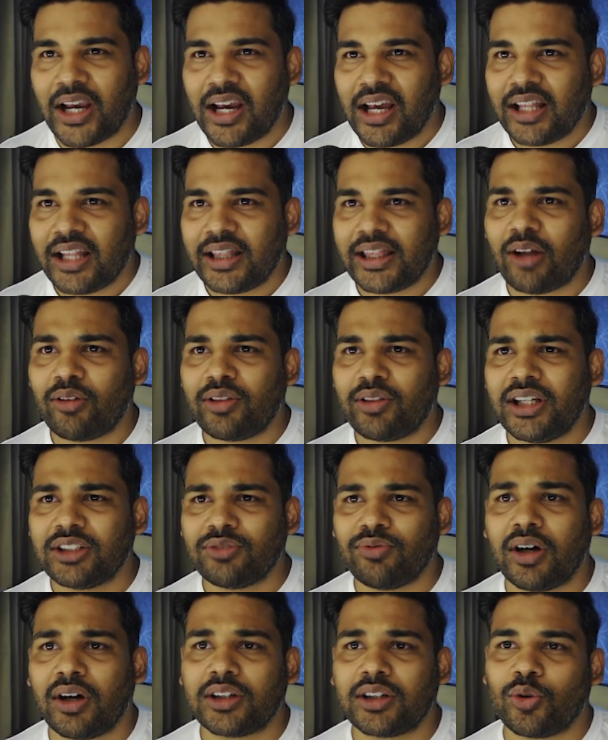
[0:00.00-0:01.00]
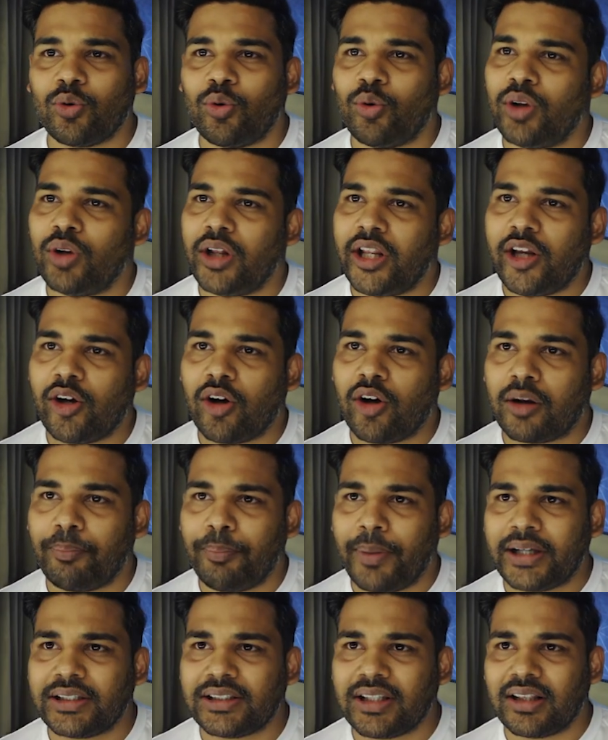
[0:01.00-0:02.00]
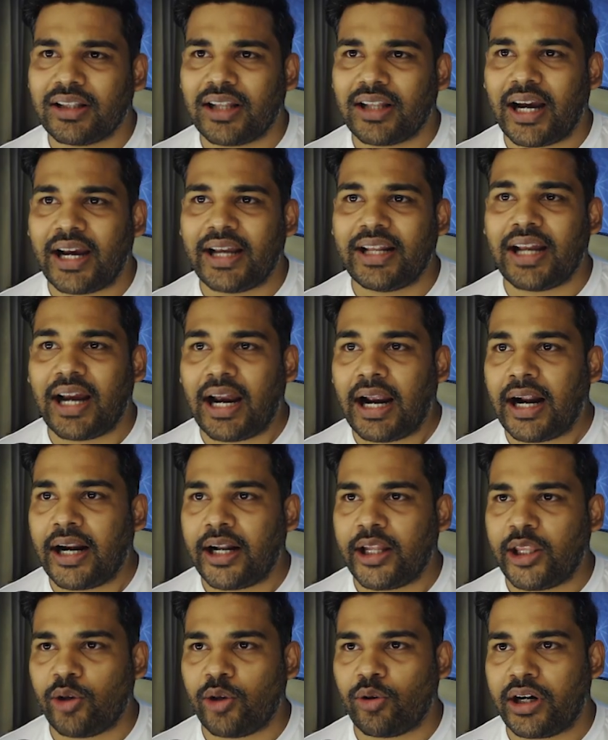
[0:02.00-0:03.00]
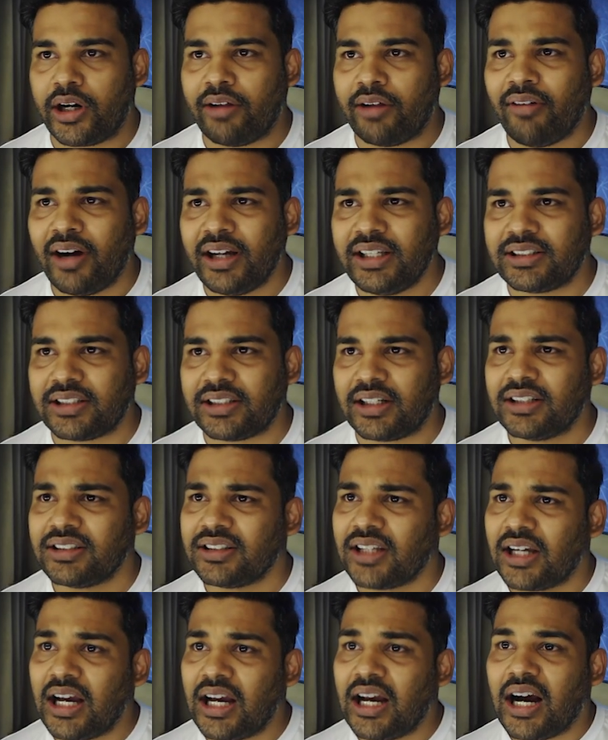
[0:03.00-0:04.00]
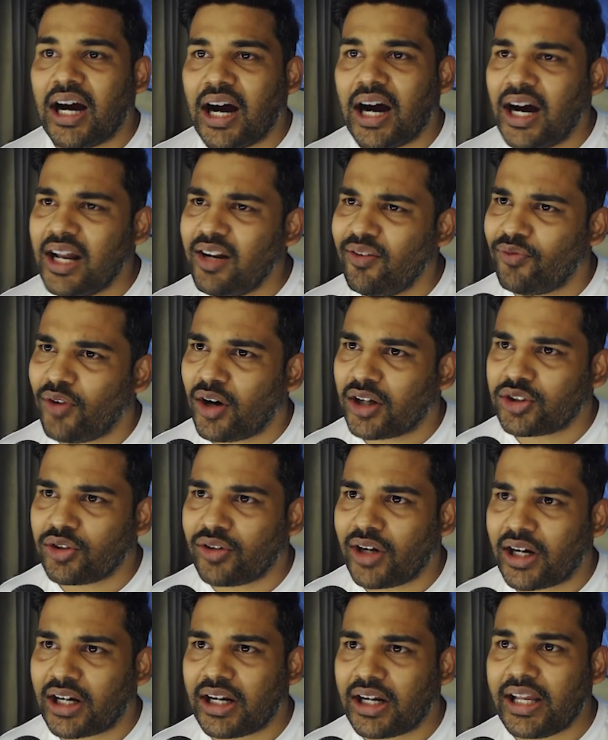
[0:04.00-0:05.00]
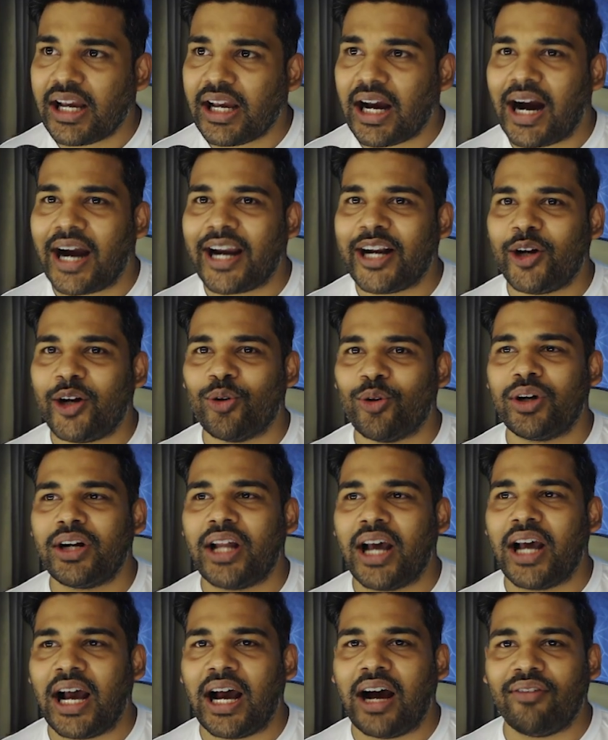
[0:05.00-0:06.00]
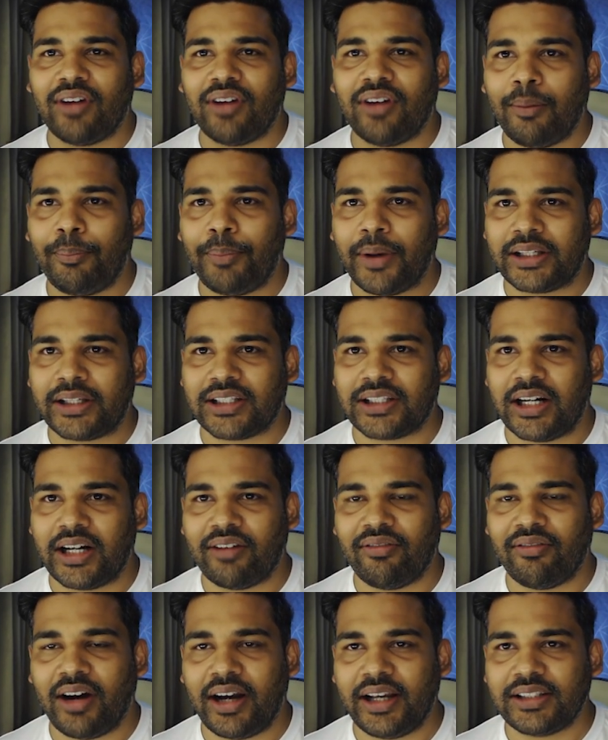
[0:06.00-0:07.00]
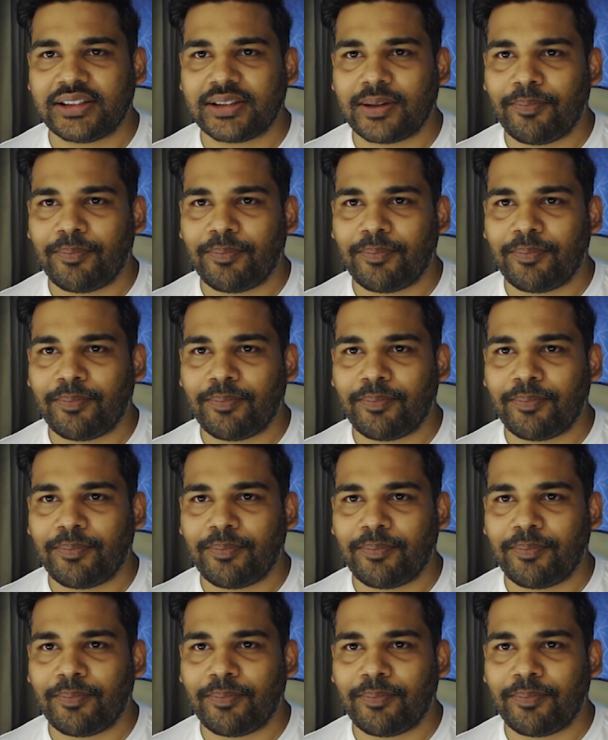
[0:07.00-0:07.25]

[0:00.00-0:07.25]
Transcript: Now this works only on Pixel nine and newer devices. Unfortunately, I don't have a Pixel device.